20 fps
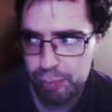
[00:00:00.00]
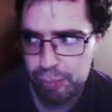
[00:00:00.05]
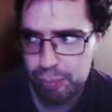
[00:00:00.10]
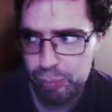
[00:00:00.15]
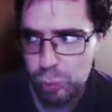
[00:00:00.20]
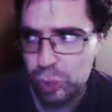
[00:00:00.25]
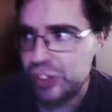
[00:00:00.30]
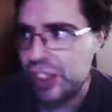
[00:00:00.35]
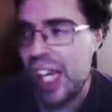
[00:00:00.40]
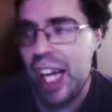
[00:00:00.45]

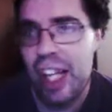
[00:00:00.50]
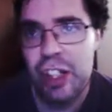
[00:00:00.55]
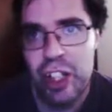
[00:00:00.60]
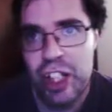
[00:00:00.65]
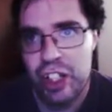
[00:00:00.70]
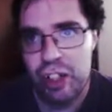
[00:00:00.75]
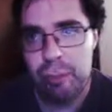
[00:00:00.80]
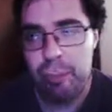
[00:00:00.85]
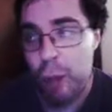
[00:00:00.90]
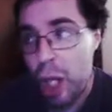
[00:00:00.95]
Well, it's not
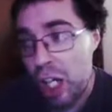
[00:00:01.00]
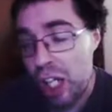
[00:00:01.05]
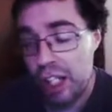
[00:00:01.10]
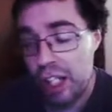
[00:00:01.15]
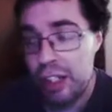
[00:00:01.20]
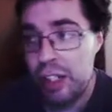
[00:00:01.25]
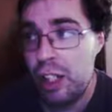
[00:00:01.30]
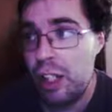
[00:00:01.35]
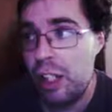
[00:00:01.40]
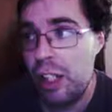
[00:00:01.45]
hydration
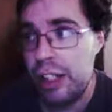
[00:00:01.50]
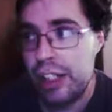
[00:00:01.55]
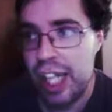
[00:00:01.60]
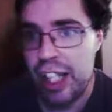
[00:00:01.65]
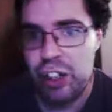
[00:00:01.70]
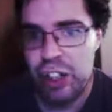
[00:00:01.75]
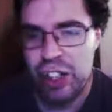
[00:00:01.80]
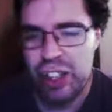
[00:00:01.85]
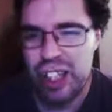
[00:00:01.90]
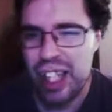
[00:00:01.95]
bond. It's a
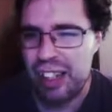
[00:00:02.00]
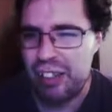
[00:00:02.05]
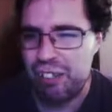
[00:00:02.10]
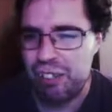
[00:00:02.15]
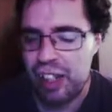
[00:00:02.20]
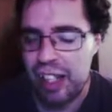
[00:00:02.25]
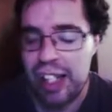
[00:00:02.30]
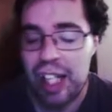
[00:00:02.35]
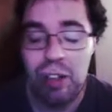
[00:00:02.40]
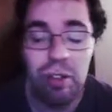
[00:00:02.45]
hydration, like,
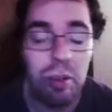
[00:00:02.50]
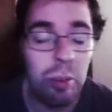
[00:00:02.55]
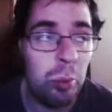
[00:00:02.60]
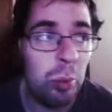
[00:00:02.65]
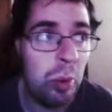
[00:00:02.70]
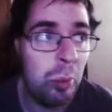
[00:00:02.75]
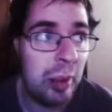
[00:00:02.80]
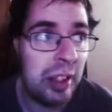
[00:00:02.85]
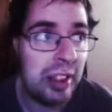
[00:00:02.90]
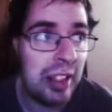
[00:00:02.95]
I can't remember
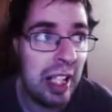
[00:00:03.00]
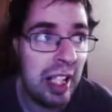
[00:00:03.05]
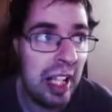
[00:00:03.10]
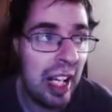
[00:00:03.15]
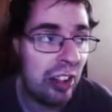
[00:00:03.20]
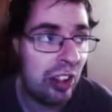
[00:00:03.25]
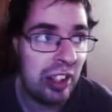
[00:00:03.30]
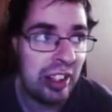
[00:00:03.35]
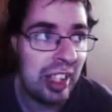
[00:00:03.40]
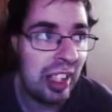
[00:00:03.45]
what we said.
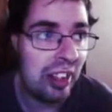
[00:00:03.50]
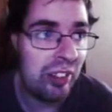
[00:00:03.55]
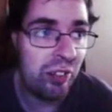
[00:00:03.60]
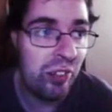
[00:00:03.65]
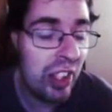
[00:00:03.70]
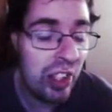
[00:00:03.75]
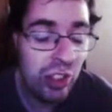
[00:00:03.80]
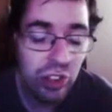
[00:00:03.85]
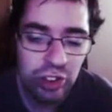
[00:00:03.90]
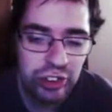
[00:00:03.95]
Hydration like
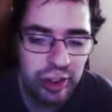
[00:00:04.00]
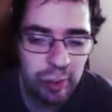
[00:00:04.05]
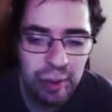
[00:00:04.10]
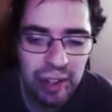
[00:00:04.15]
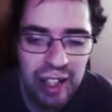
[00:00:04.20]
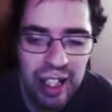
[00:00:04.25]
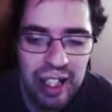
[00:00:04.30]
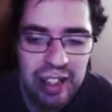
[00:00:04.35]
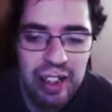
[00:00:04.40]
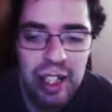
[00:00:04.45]
fissure or something
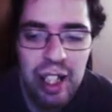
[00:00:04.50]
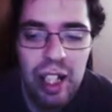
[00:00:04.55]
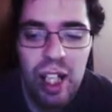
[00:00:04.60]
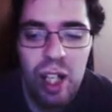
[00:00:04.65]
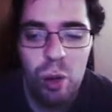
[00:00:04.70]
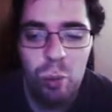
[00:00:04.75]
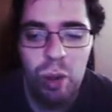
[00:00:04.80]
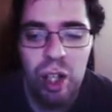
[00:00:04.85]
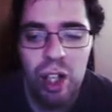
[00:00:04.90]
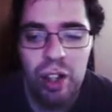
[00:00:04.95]
like that,
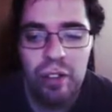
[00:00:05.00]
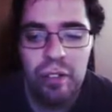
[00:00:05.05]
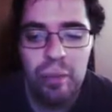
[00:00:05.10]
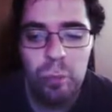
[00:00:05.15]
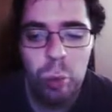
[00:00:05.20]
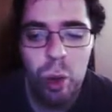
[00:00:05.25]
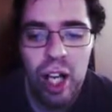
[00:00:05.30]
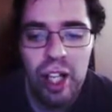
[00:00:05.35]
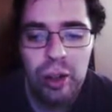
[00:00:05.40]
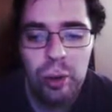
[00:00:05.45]
where the
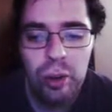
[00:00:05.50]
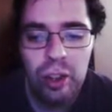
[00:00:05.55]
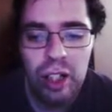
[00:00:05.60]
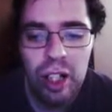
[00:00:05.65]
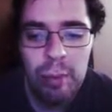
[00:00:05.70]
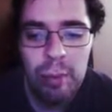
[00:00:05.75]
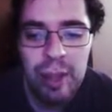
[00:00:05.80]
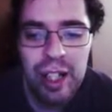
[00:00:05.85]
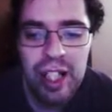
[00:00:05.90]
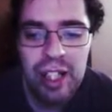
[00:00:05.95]
water will
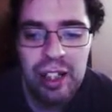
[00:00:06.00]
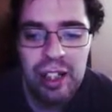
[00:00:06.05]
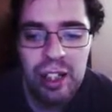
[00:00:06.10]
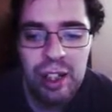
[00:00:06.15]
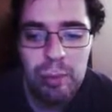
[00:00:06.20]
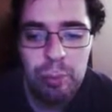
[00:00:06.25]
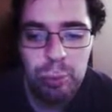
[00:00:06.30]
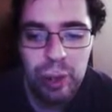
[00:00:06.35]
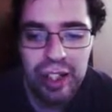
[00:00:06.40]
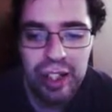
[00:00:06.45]
come in,
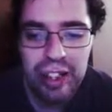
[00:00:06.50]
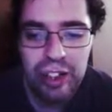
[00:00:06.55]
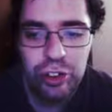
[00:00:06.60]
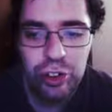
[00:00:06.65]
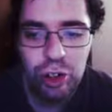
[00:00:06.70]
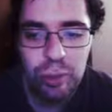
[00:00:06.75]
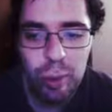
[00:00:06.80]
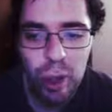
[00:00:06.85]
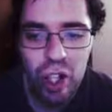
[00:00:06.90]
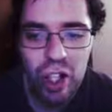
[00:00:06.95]
break these two
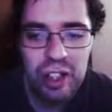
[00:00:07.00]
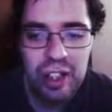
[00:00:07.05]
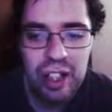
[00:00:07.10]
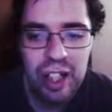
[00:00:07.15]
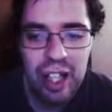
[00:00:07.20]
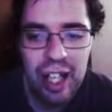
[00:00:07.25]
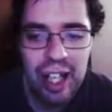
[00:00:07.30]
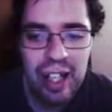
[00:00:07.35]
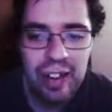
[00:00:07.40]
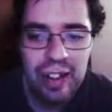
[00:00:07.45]
apart,
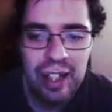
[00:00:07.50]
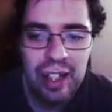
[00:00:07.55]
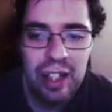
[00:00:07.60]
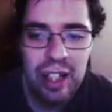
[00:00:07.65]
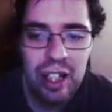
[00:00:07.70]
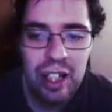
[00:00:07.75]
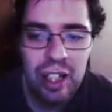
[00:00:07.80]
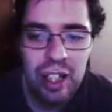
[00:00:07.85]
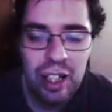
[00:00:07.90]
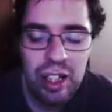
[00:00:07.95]
and then
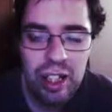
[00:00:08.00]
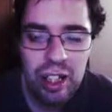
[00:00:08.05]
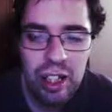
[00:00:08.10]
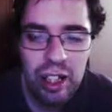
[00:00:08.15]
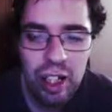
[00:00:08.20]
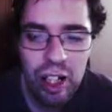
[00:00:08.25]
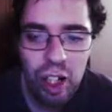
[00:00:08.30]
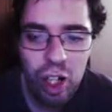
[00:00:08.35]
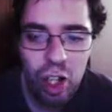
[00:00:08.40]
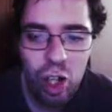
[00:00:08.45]

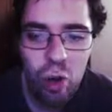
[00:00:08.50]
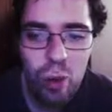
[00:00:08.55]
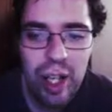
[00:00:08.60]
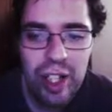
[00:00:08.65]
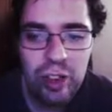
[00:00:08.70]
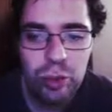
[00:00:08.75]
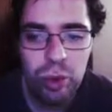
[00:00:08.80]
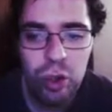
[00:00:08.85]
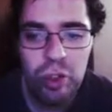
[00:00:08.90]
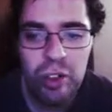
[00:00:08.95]

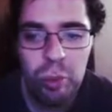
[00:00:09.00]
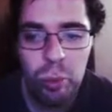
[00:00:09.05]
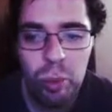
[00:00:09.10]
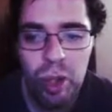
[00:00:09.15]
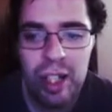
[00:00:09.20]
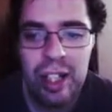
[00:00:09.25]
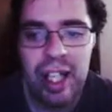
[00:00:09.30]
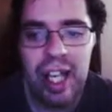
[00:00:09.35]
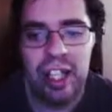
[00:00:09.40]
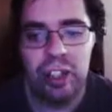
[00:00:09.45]
OH will go into
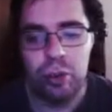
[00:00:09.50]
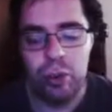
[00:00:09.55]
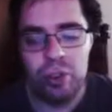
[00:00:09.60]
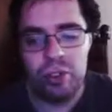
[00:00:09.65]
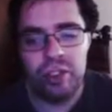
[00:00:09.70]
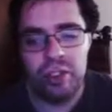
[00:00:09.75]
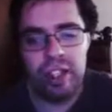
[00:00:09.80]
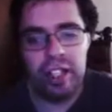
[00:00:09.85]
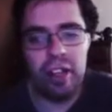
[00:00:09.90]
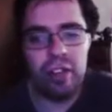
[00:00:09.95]
one, H will go
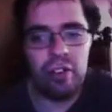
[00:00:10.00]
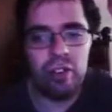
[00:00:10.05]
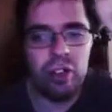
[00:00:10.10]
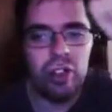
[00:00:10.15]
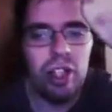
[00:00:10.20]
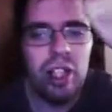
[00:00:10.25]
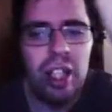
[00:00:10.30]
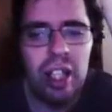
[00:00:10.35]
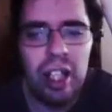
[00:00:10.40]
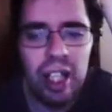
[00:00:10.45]
into the other.
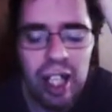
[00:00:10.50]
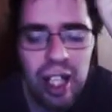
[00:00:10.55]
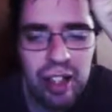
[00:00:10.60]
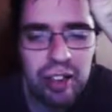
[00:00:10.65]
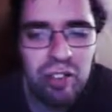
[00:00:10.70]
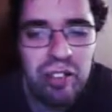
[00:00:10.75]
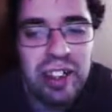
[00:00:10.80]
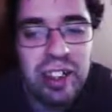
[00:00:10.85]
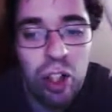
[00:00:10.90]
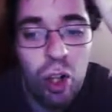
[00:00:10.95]
The
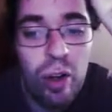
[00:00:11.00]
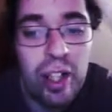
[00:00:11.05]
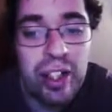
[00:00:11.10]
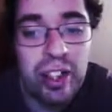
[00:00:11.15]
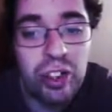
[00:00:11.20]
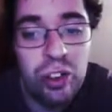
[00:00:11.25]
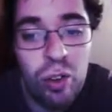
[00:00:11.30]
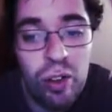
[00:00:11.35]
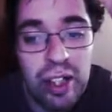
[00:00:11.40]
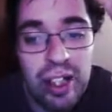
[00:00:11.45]
reason OH is
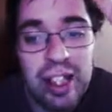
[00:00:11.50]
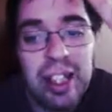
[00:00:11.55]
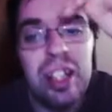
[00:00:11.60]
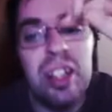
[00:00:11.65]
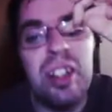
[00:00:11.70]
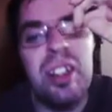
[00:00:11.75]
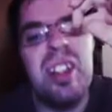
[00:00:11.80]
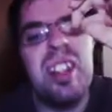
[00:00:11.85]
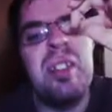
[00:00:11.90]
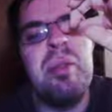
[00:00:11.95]
going
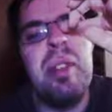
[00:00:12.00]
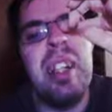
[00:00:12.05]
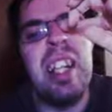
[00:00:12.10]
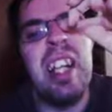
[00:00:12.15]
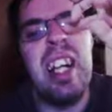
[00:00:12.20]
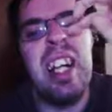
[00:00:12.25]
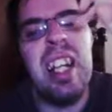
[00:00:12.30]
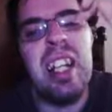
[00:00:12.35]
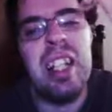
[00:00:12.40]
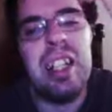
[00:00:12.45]
here is
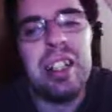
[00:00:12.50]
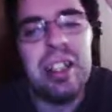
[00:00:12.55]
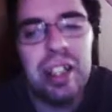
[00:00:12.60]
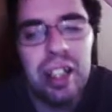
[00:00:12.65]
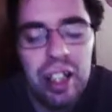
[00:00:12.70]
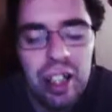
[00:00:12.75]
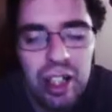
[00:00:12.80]
because